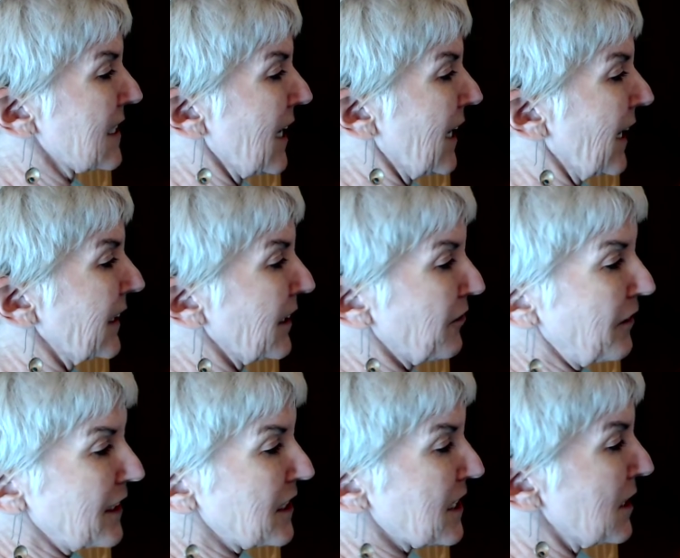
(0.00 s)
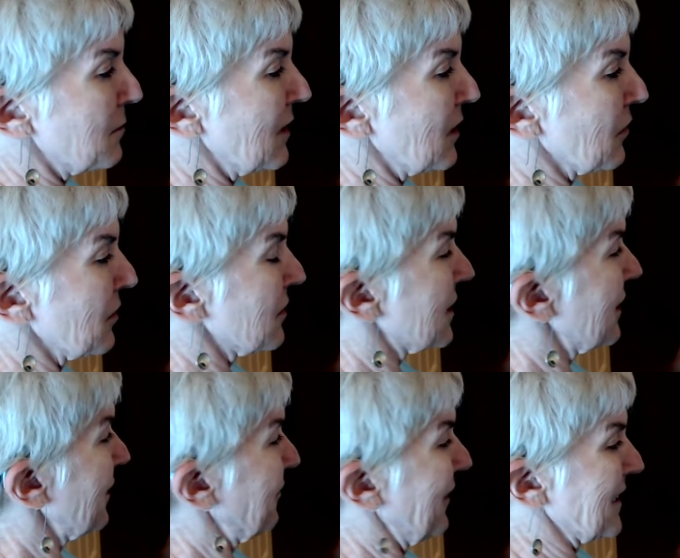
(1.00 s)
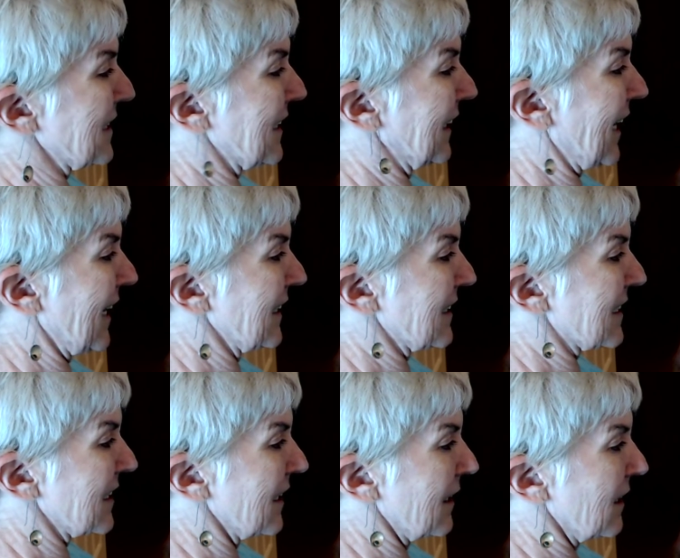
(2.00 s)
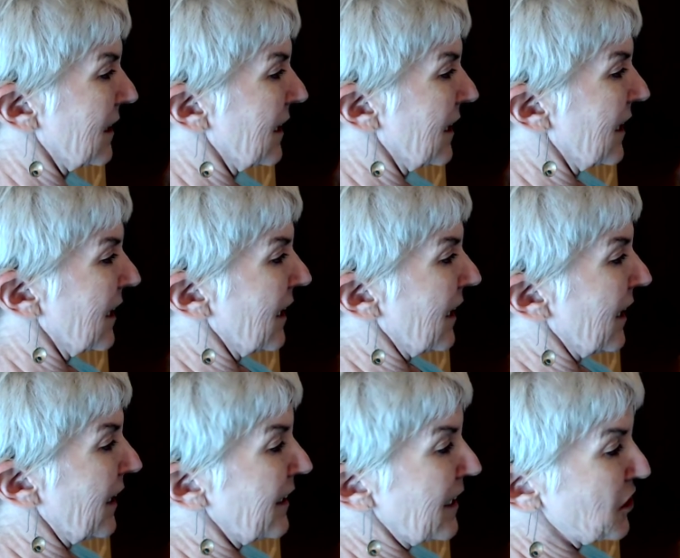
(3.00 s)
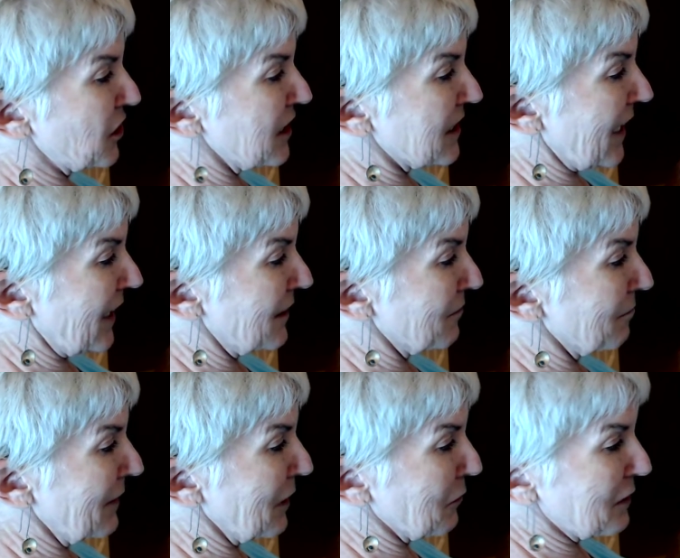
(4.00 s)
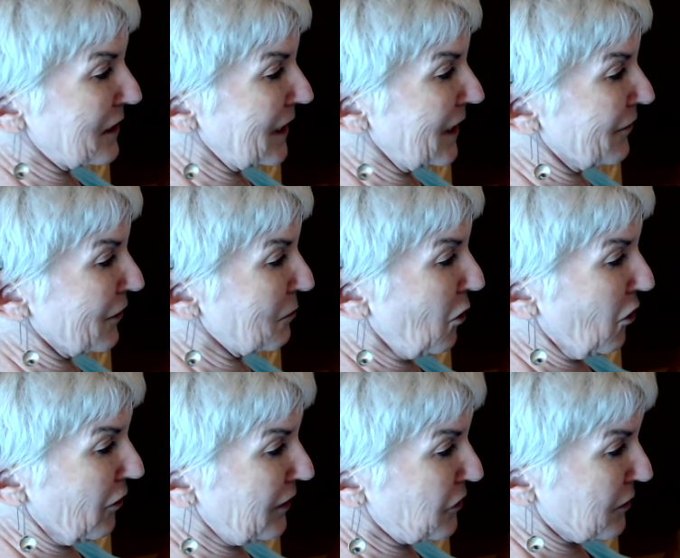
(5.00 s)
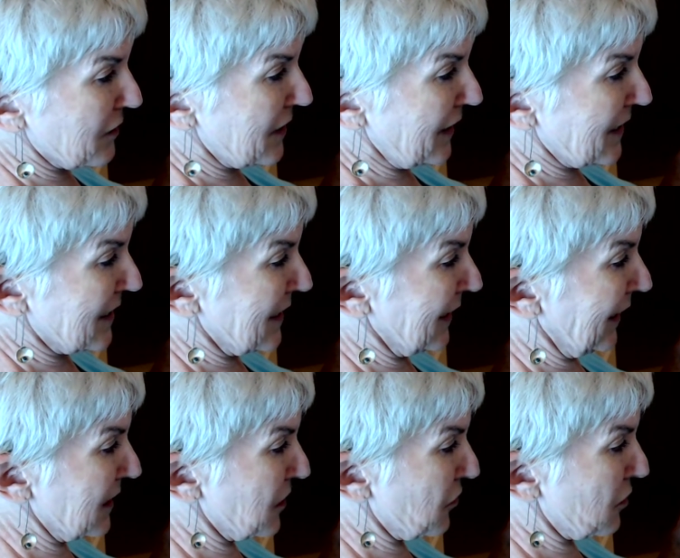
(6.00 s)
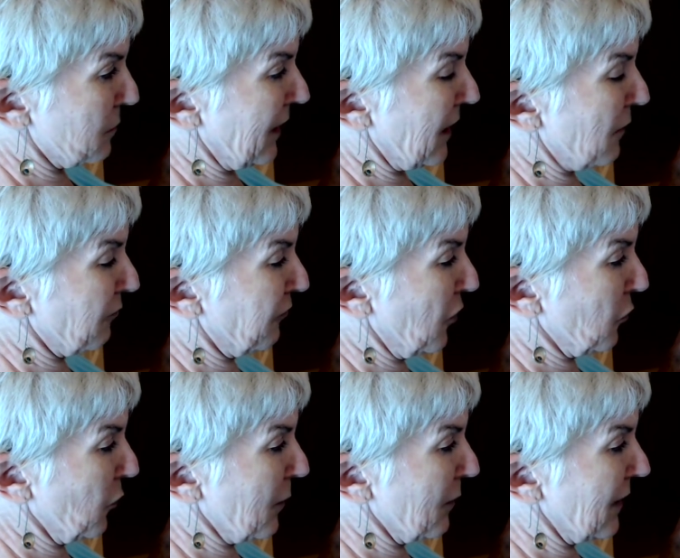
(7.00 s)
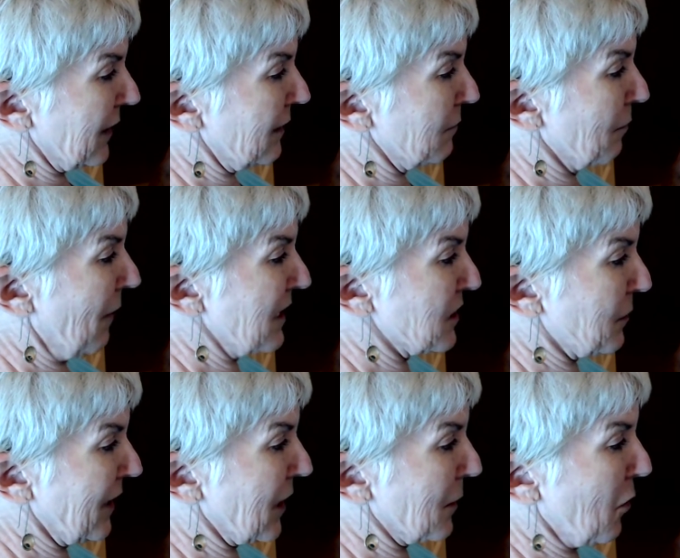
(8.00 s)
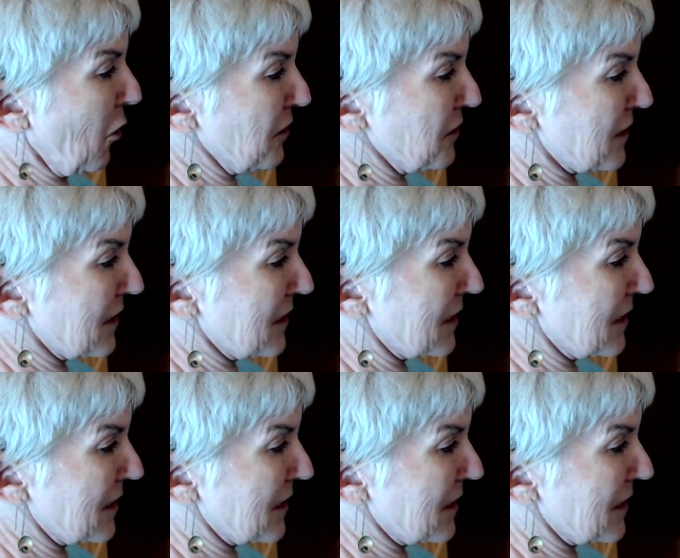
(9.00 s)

and the fancy mirrors and the fancy lights. And then she said it was even more interesting to see lizards become footwomen and mice become horses.